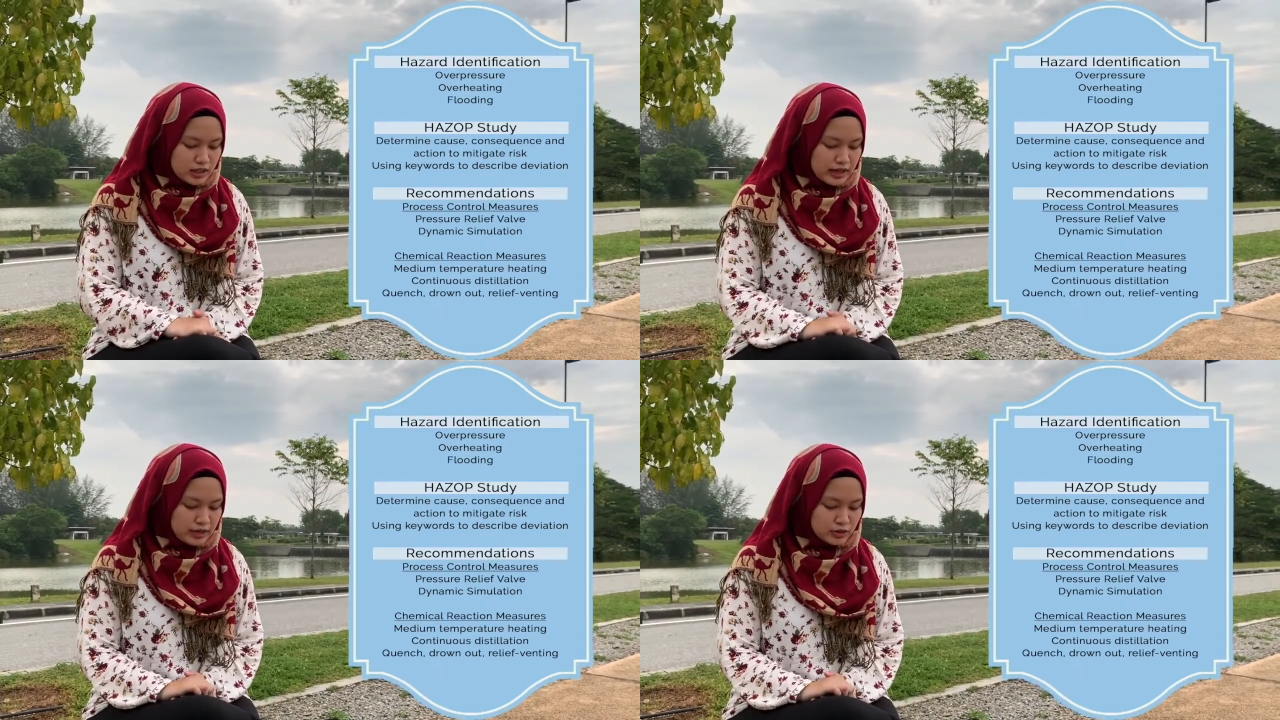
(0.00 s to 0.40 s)

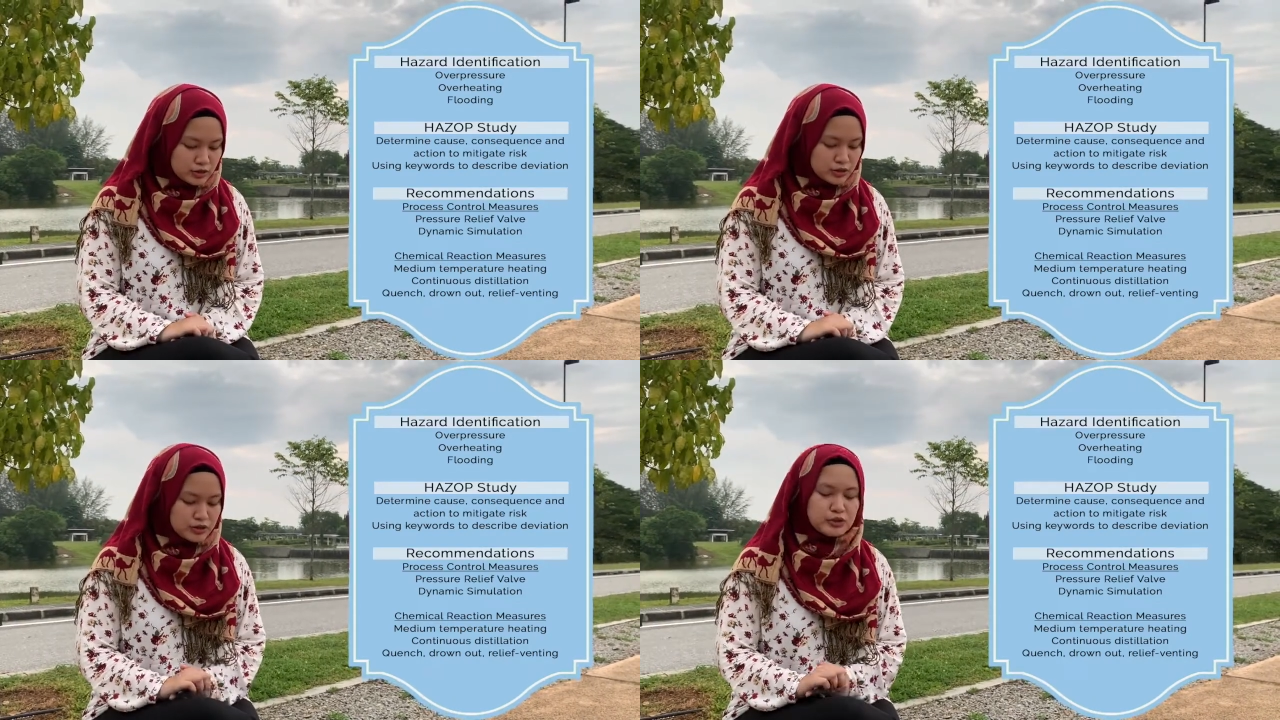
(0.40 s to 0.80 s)
and
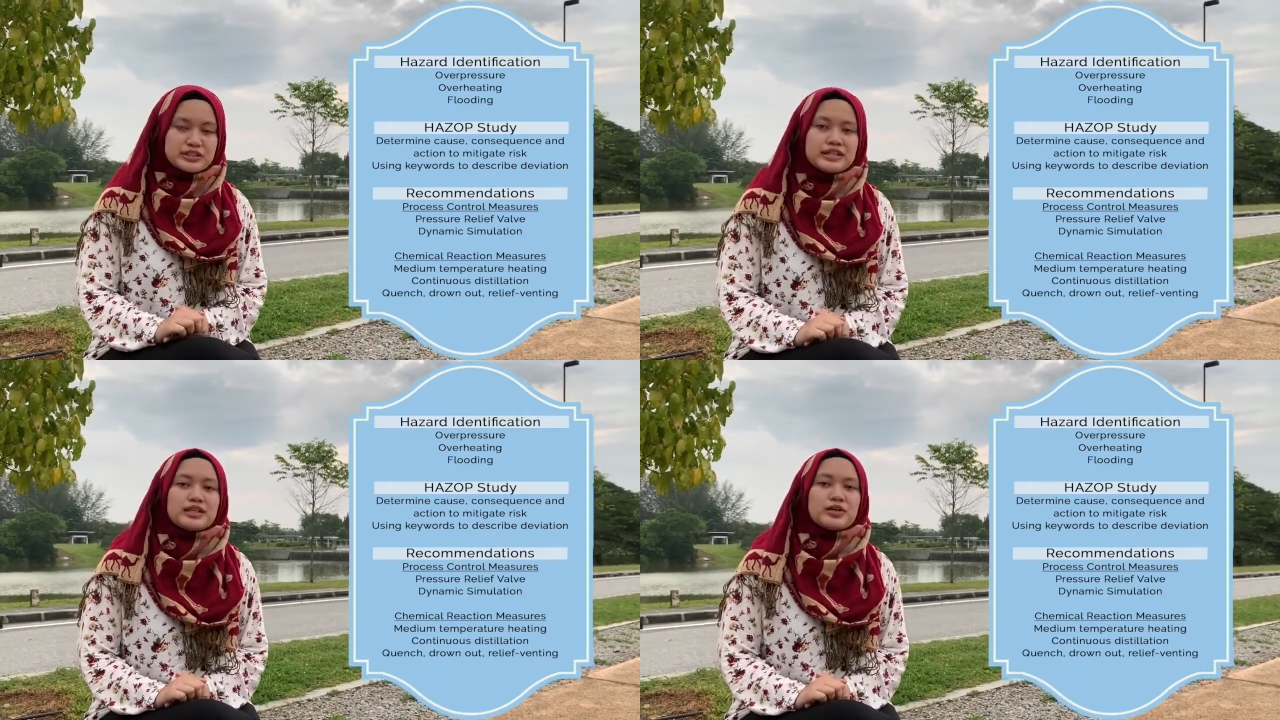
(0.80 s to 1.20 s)
also
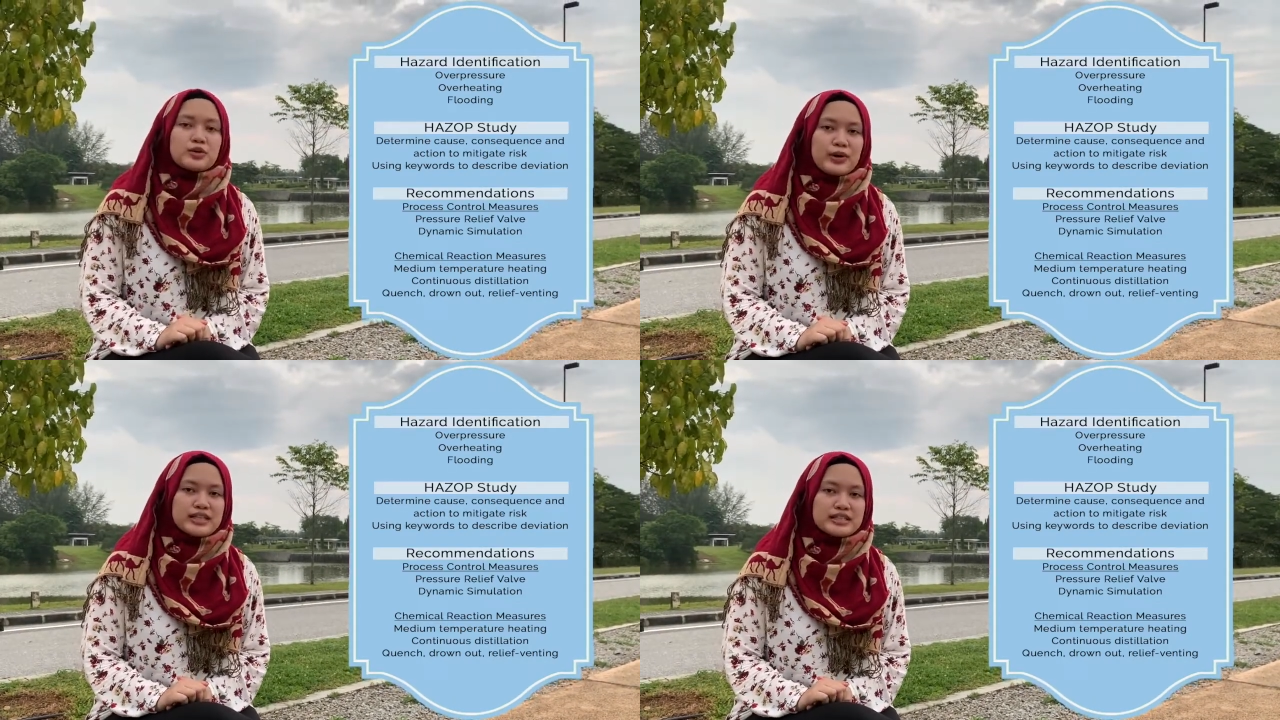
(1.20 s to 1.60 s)
using
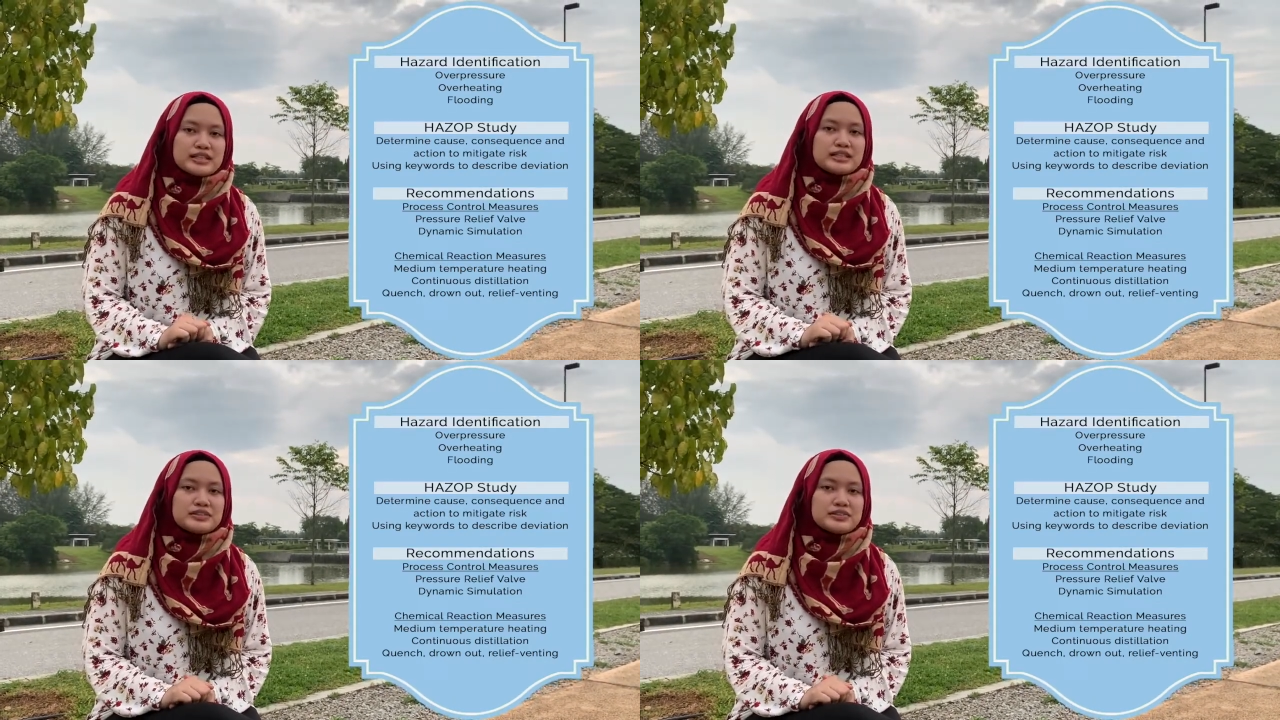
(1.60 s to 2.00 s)
quench,
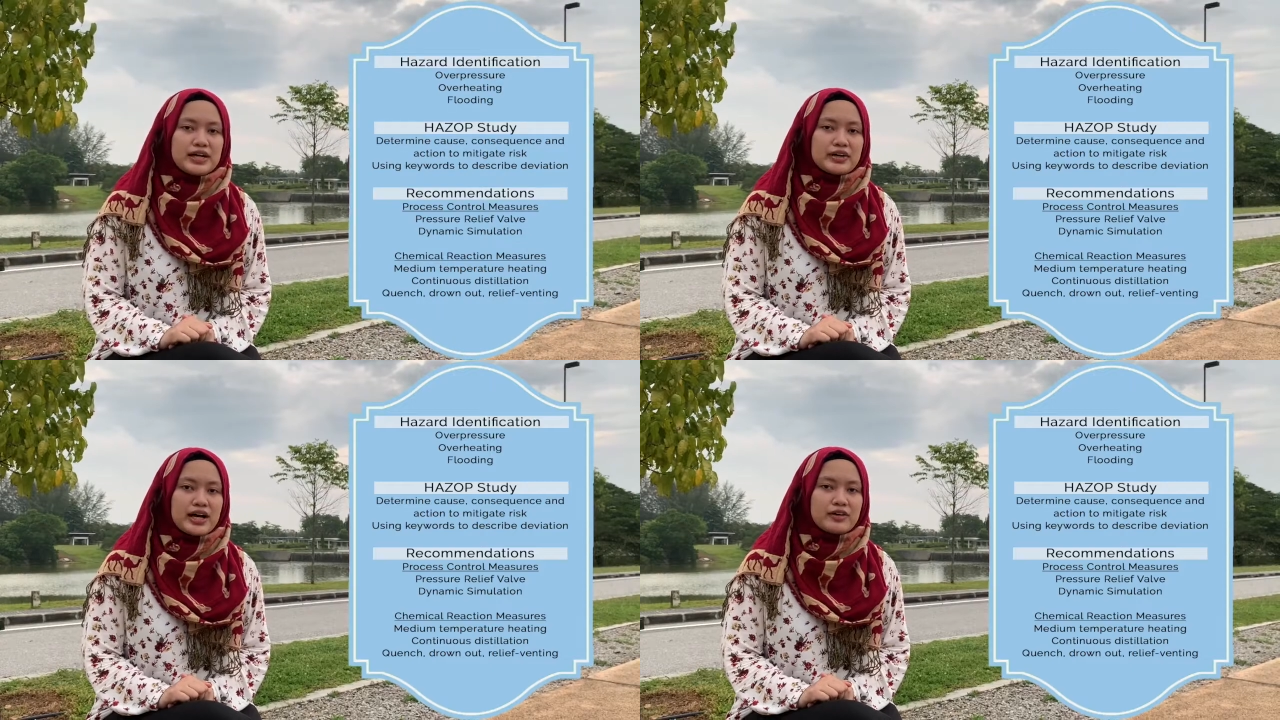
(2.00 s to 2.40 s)
drown
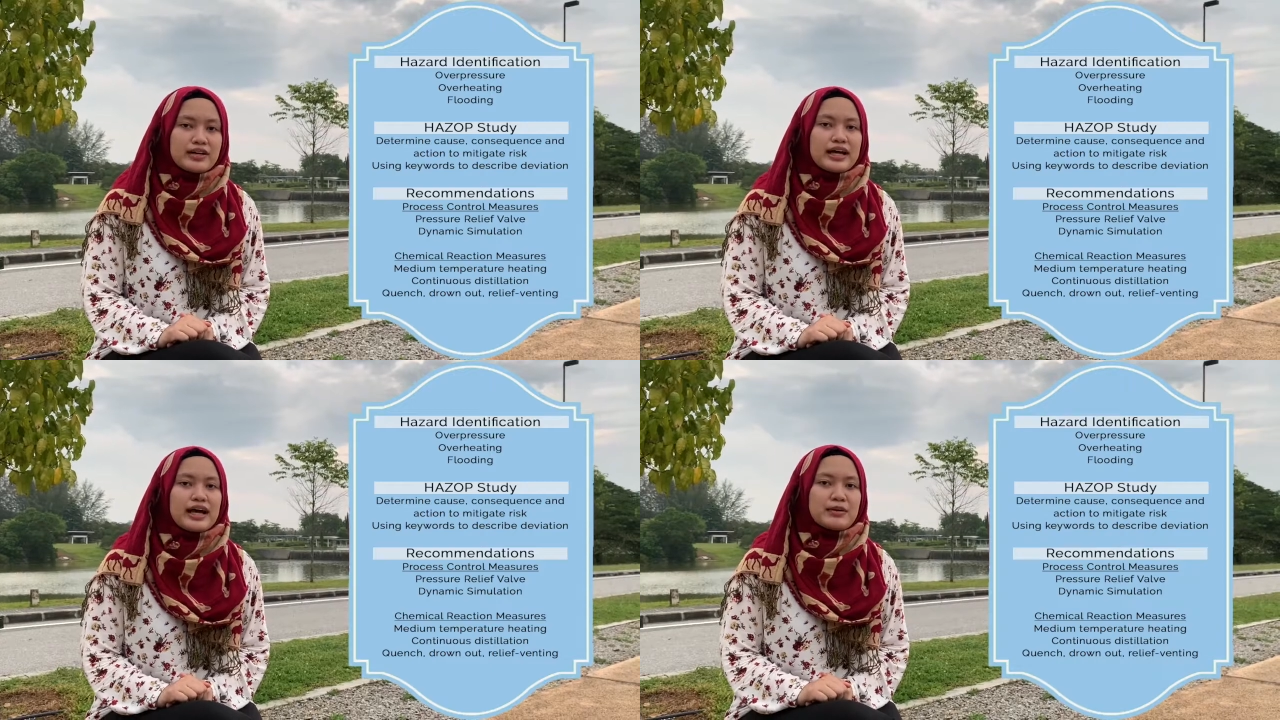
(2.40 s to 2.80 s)
out,
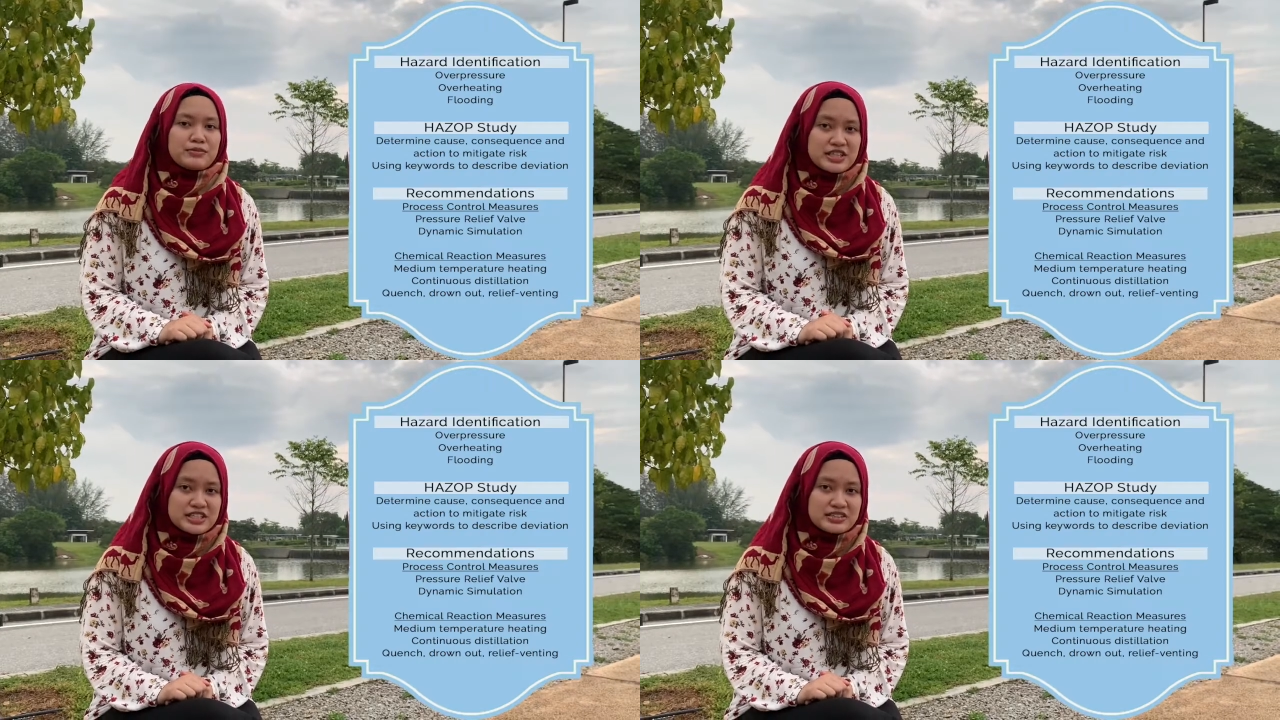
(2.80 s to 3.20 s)
and
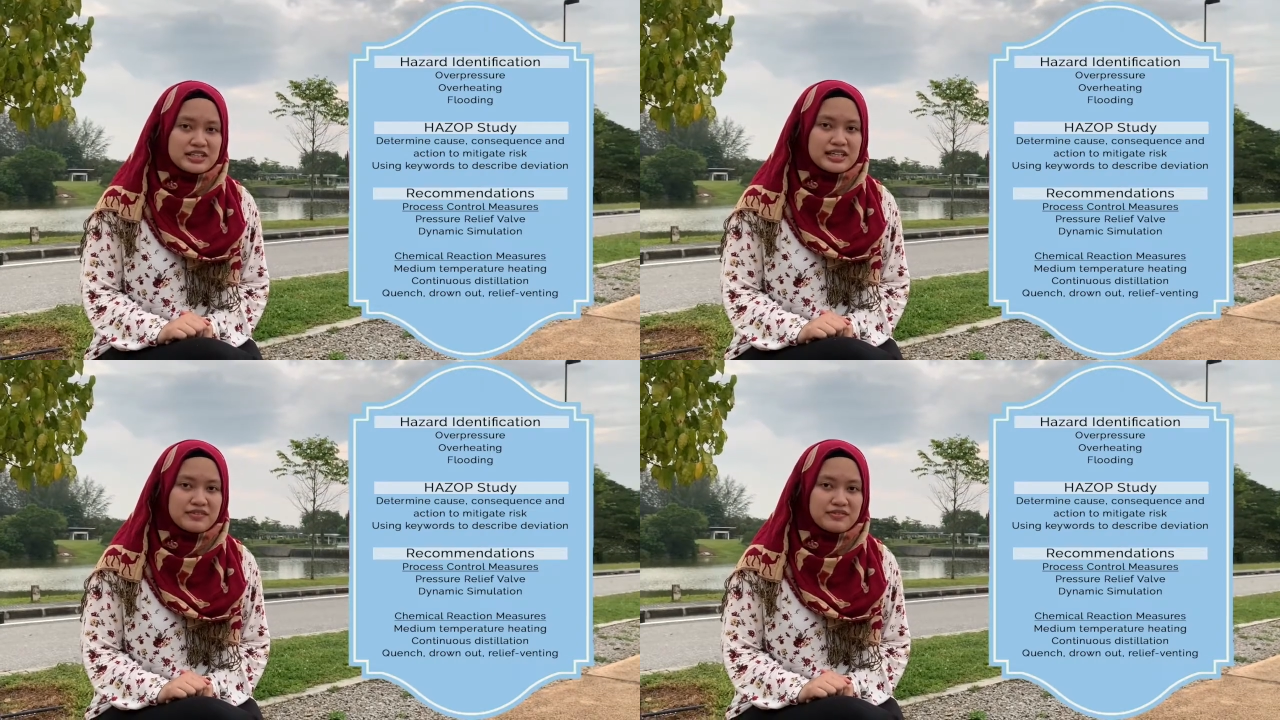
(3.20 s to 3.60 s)
pressure
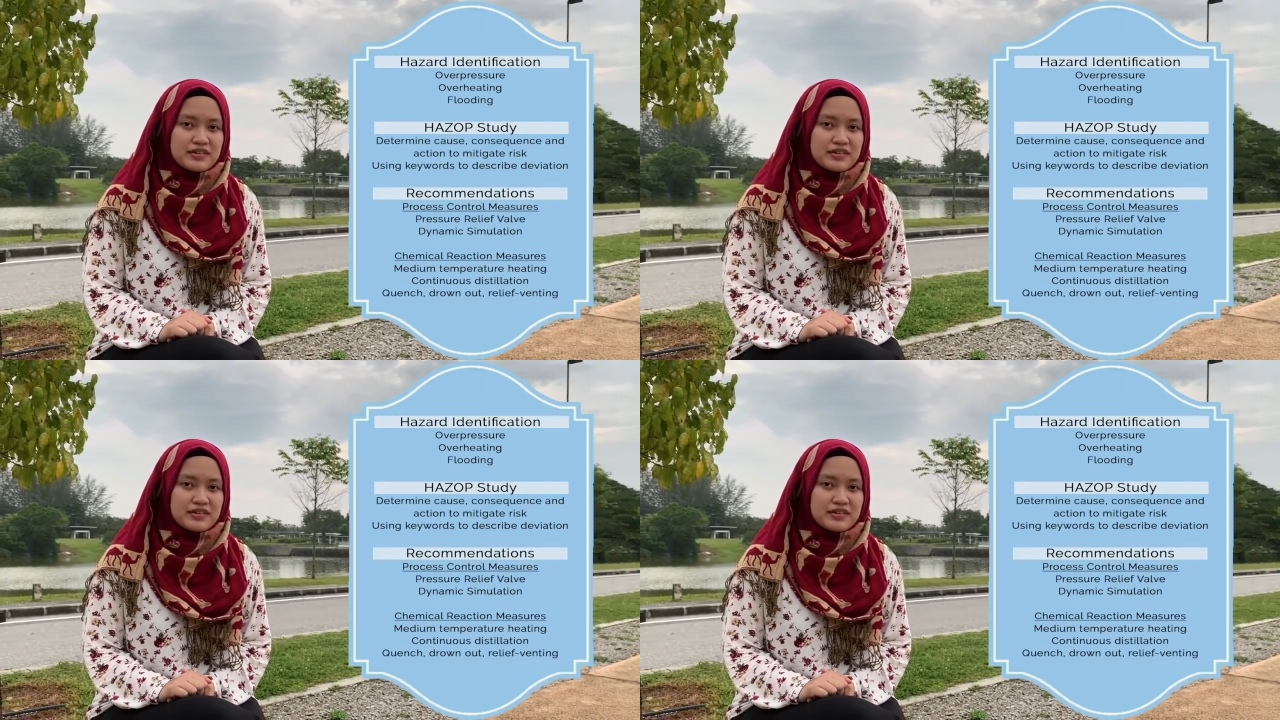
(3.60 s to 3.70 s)
relief